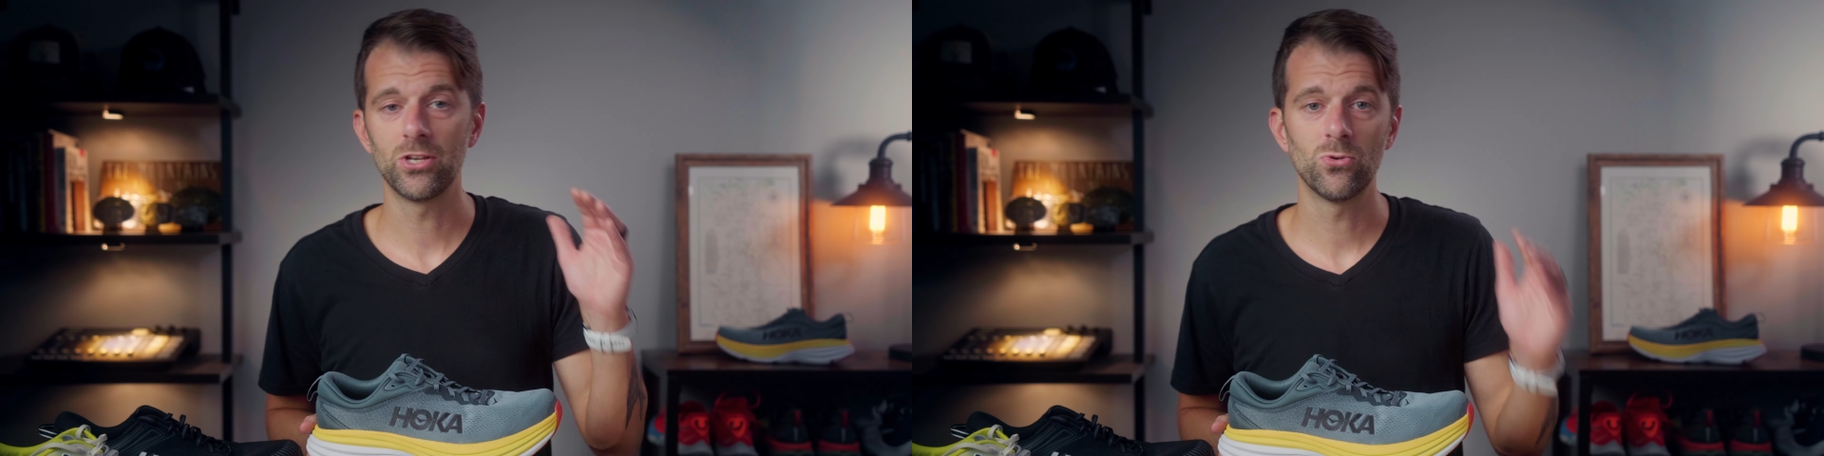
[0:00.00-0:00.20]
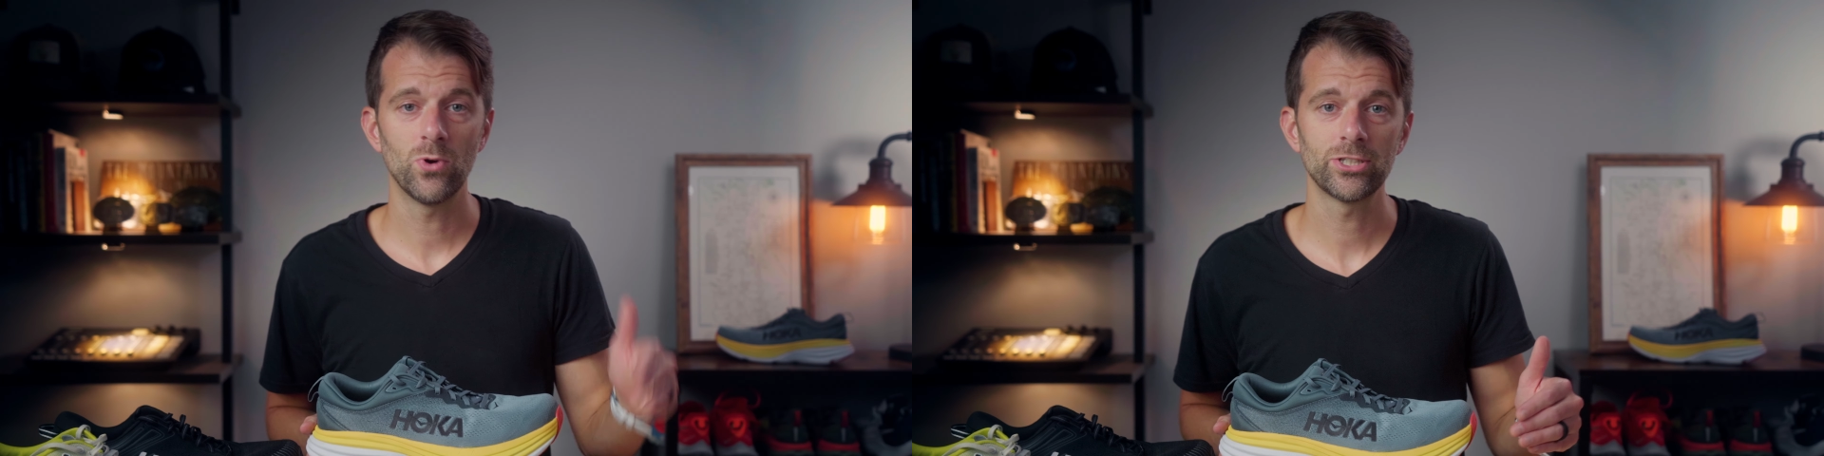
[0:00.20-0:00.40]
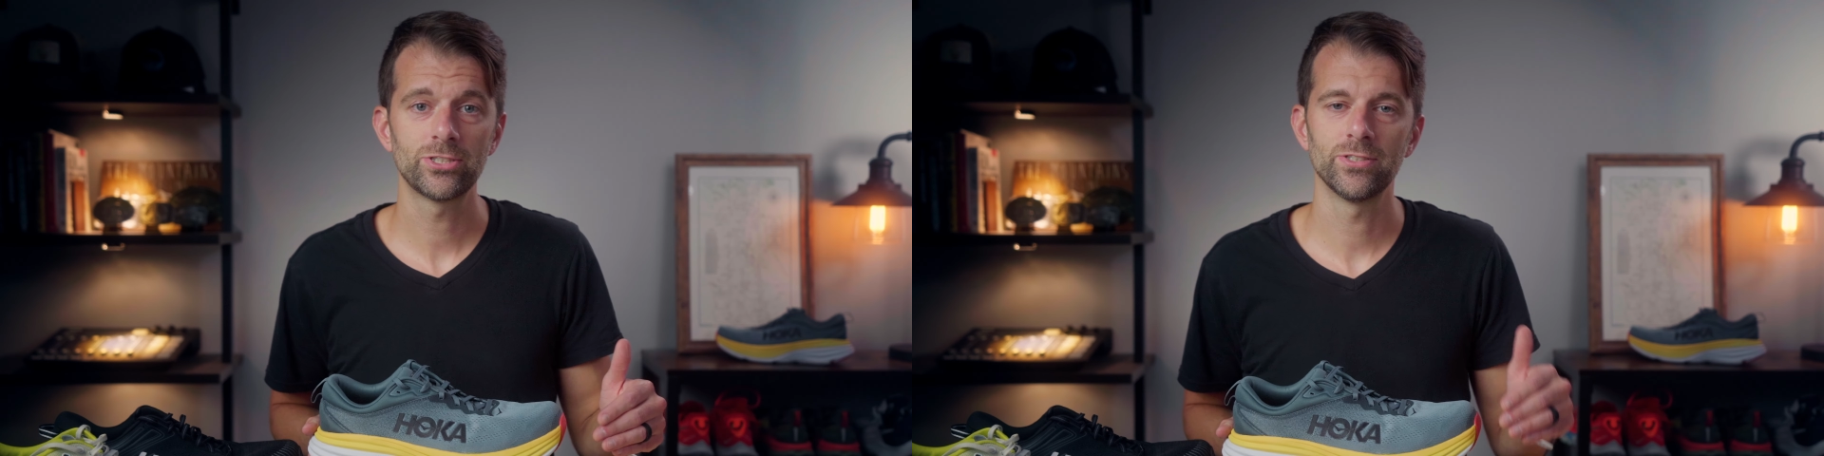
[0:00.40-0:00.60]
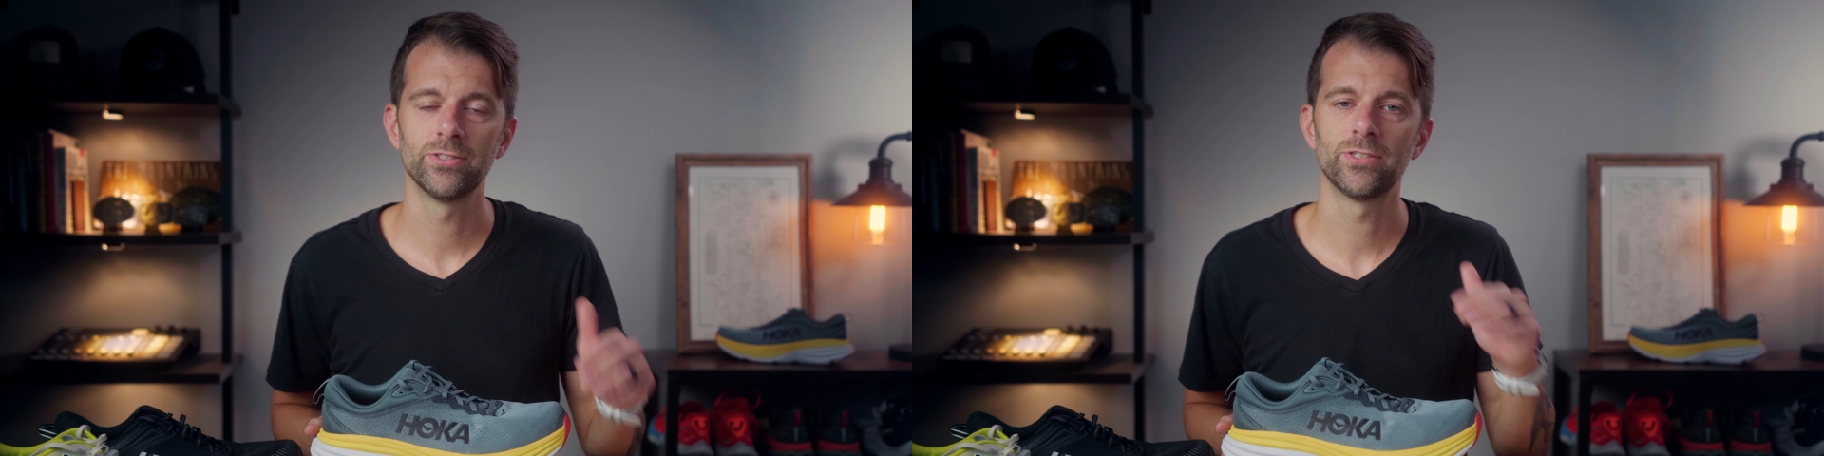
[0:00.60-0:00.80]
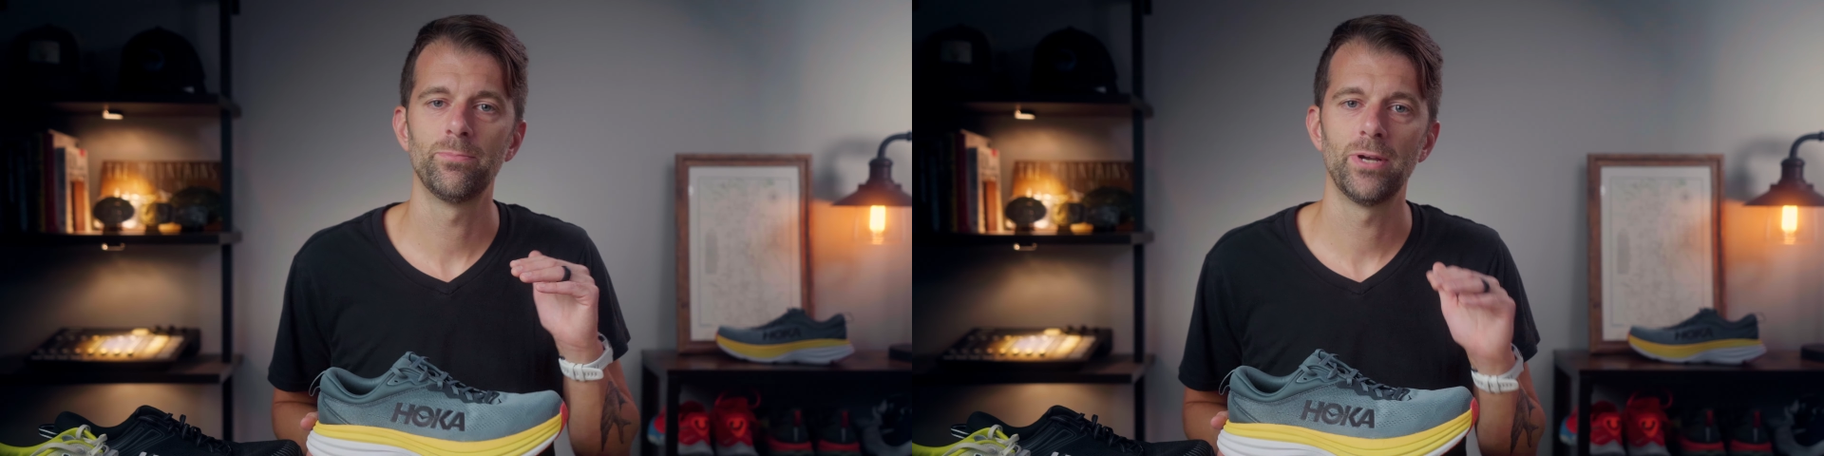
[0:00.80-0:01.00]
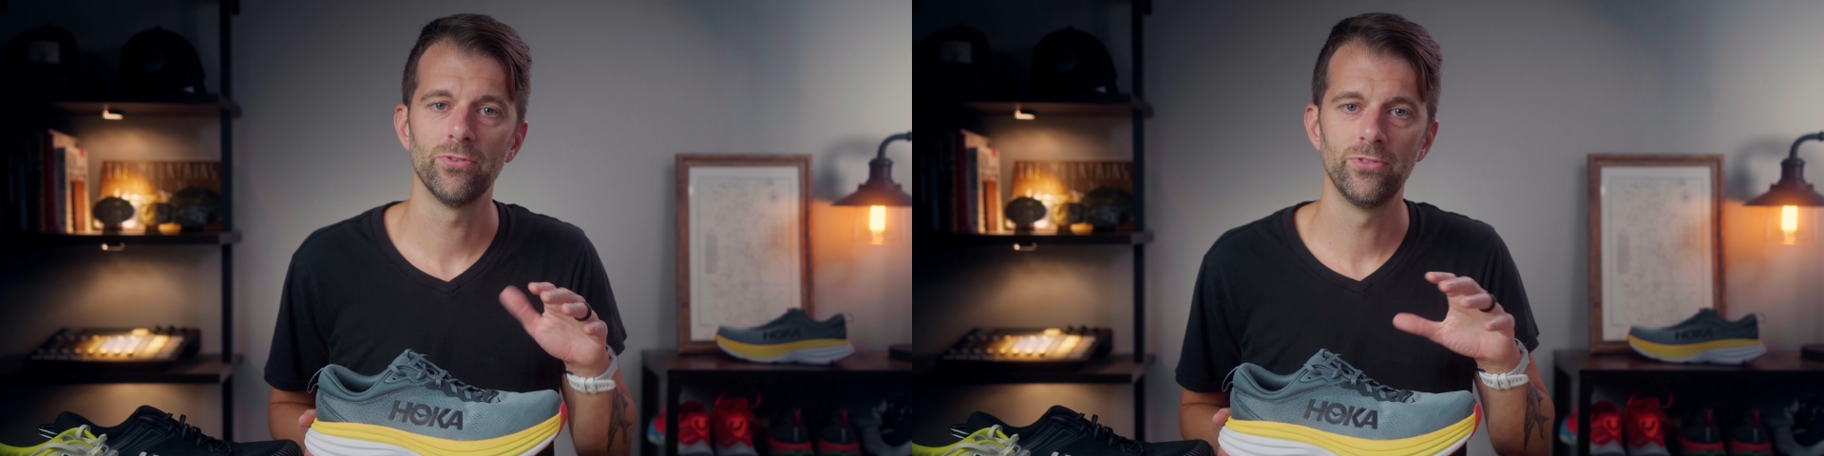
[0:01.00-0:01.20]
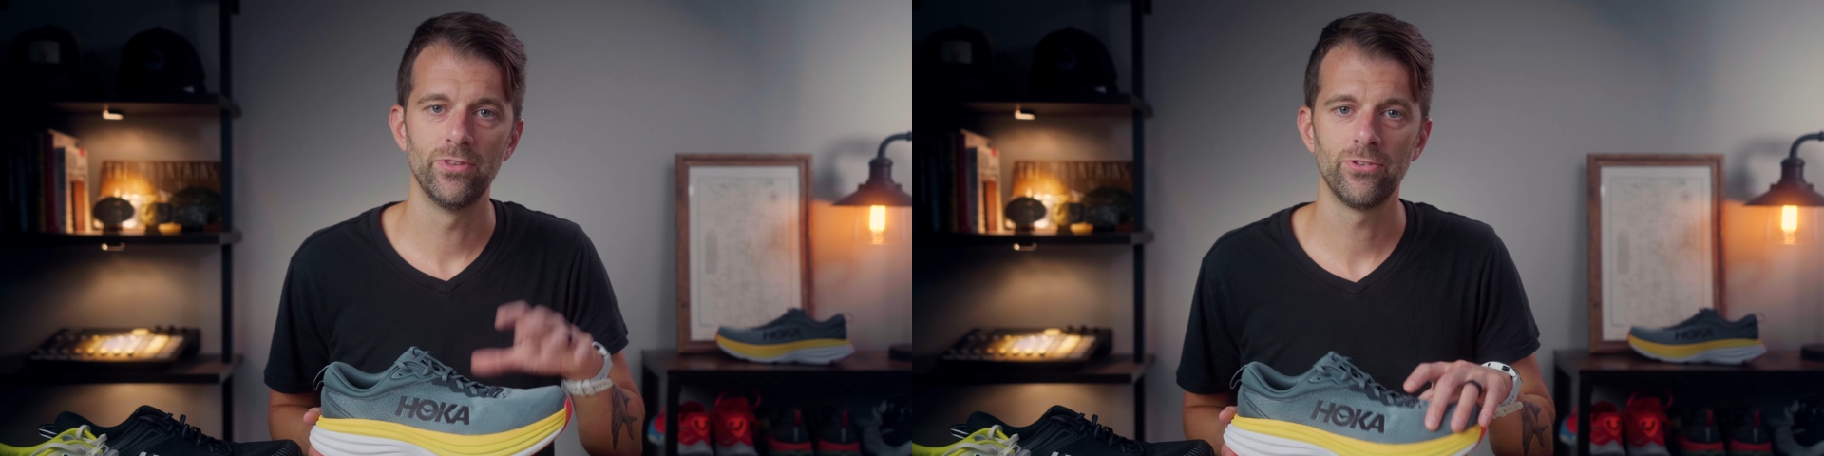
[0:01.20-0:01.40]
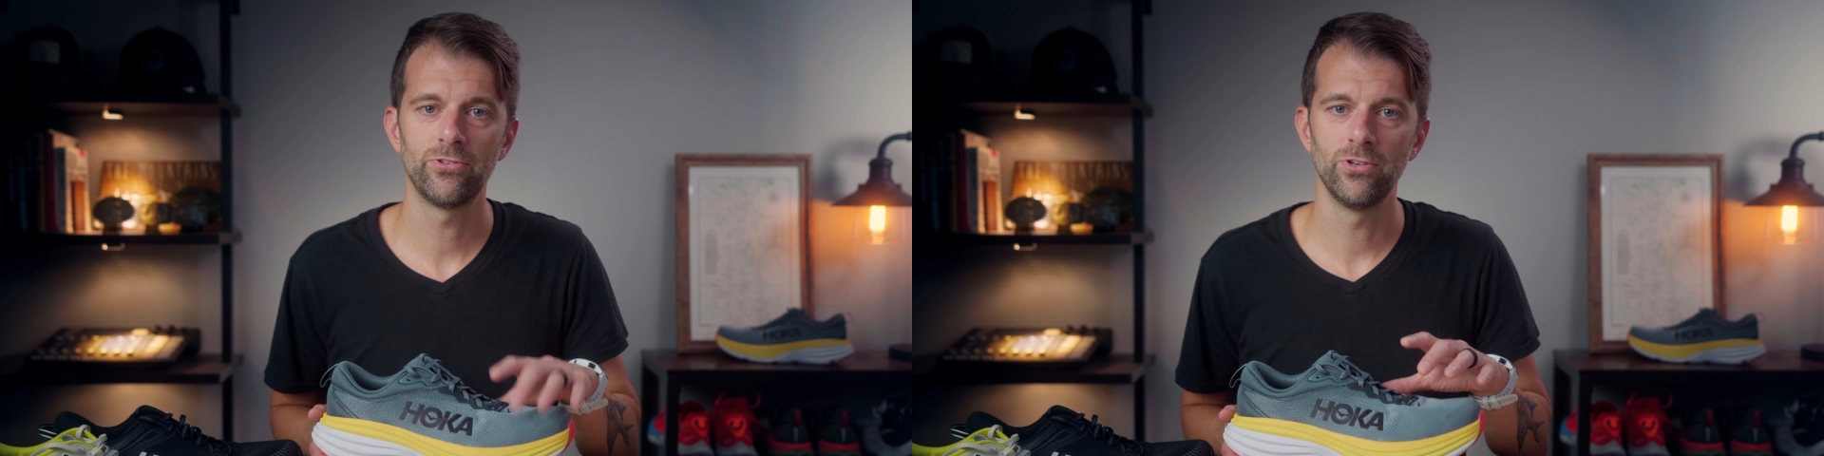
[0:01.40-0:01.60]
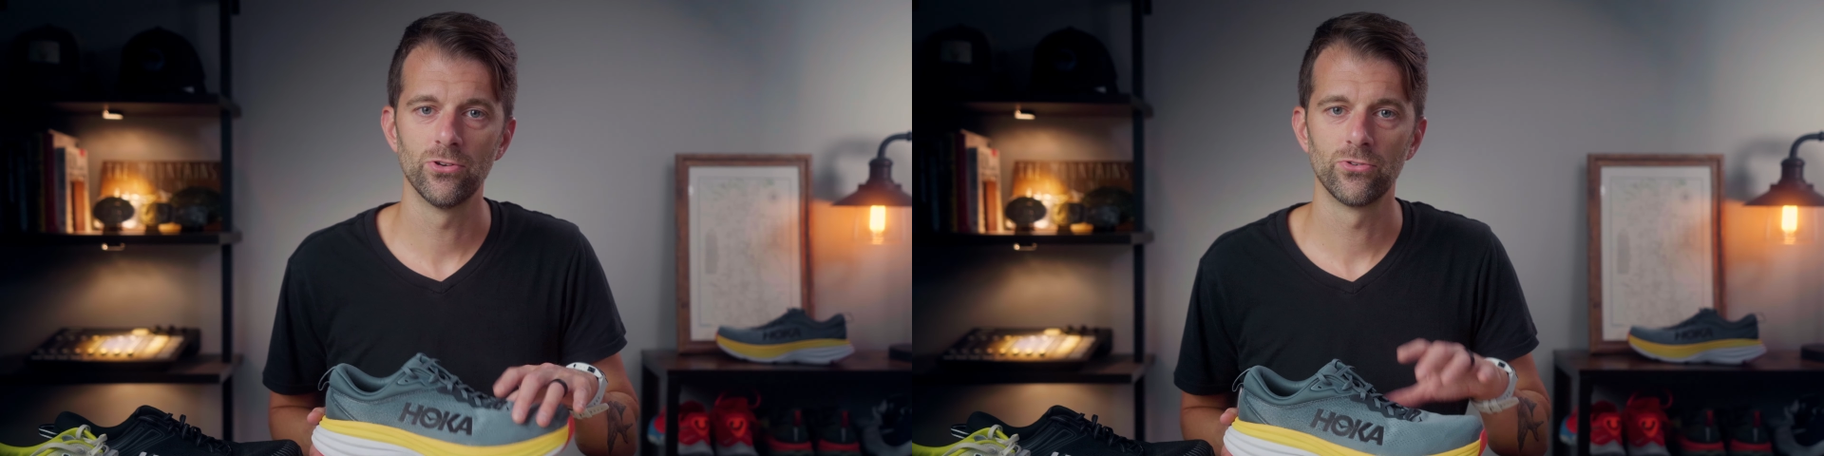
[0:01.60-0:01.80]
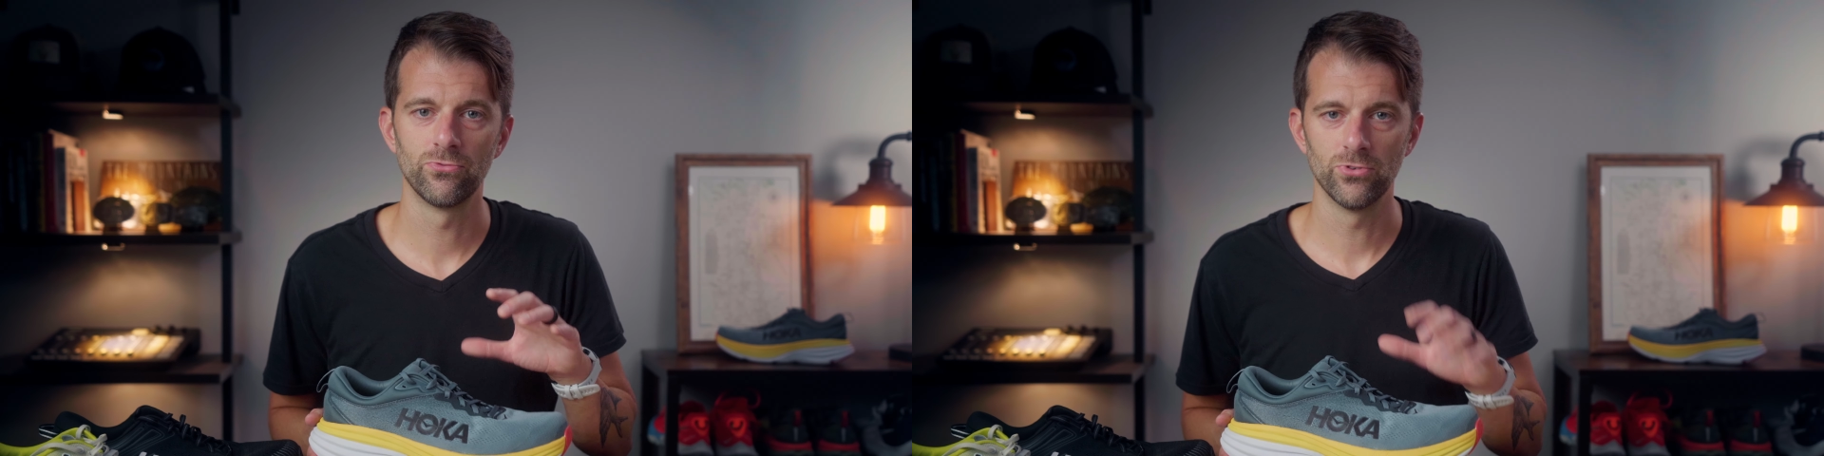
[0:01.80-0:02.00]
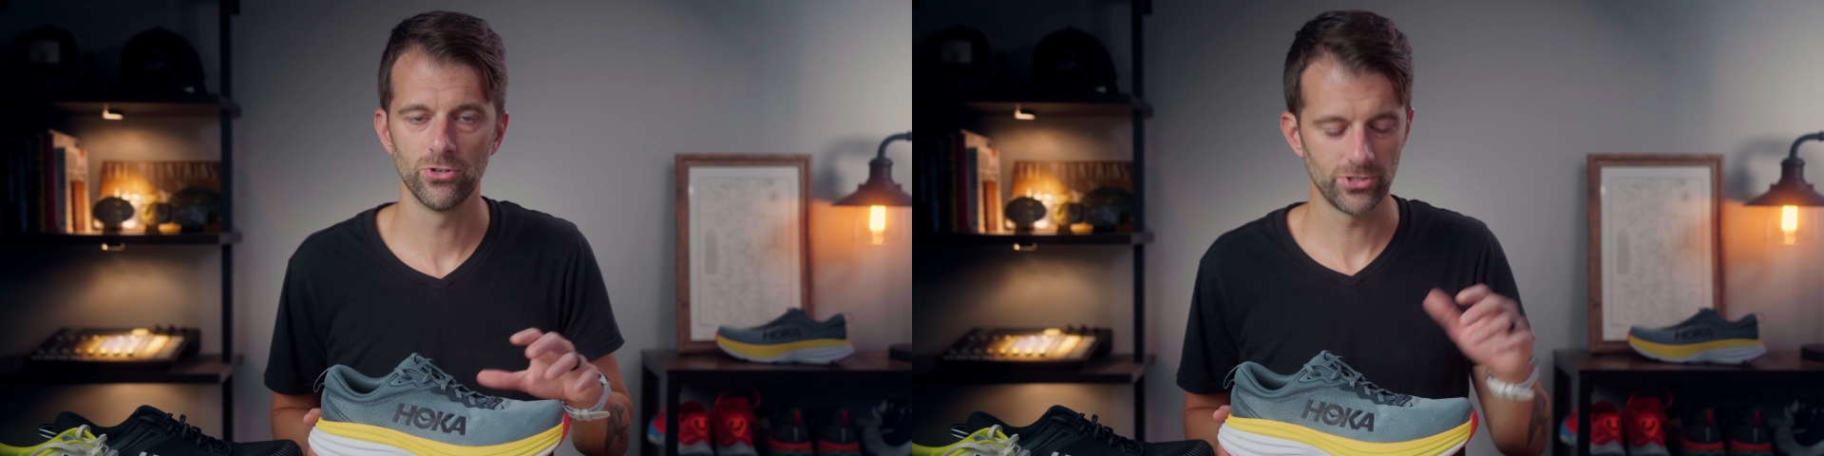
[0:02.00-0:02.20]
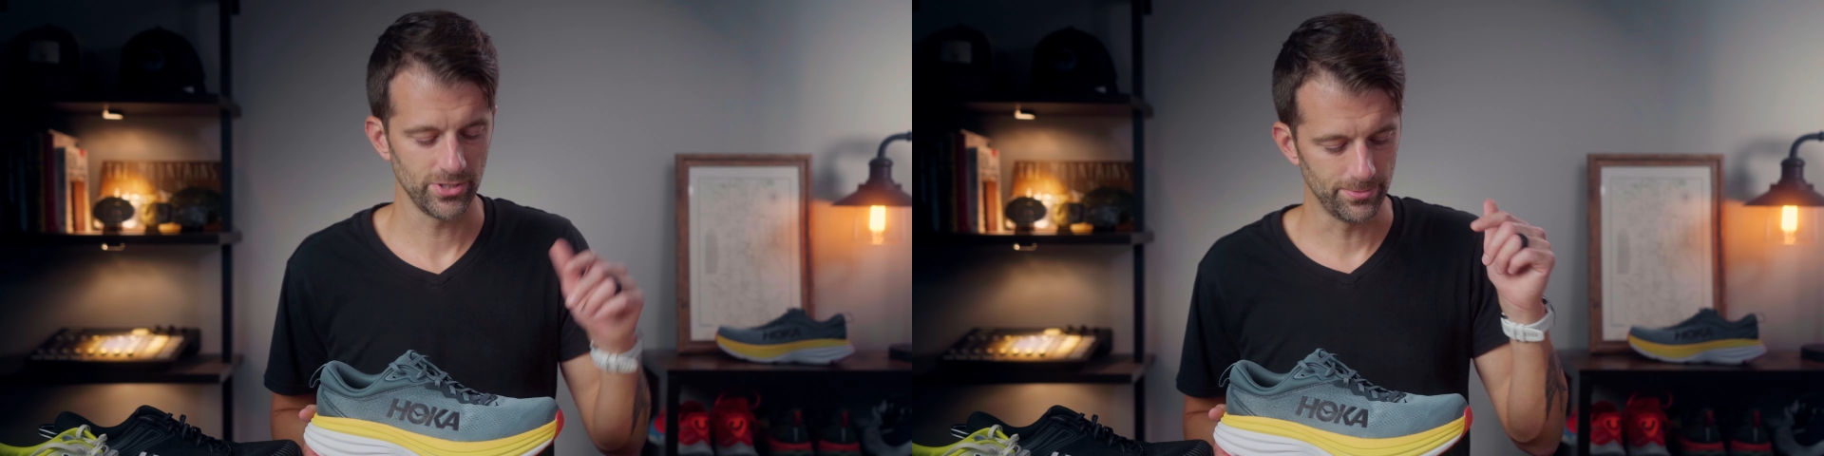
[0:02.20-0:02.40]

questions about this year's version,